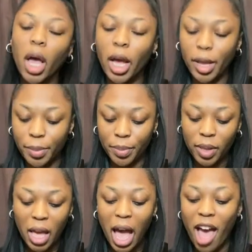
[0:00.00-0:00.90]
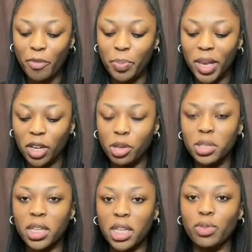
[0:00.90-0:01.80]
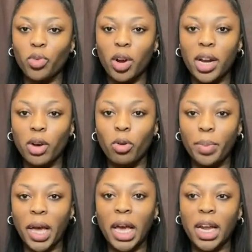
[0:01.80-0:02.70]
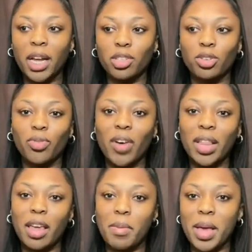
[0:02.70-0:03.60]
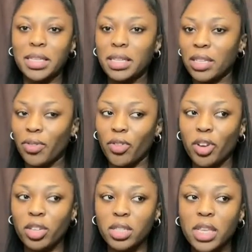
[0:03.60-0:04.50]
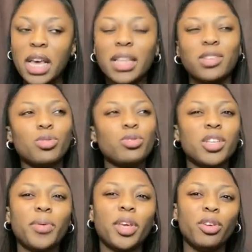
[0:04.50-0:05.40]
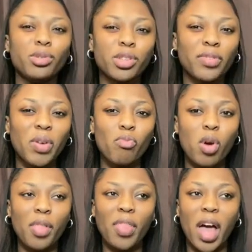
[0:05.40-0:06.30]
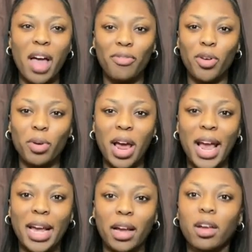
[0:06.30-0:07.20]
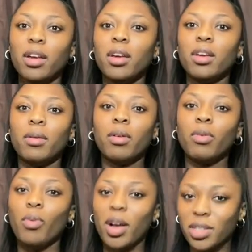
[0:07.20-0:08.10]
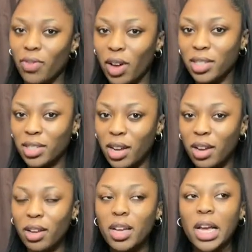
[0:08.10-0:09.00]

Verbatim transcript: Um, I've been using this for a little bit and I do find that it makes a difference. There's also a Eucerin one that I feel like works faster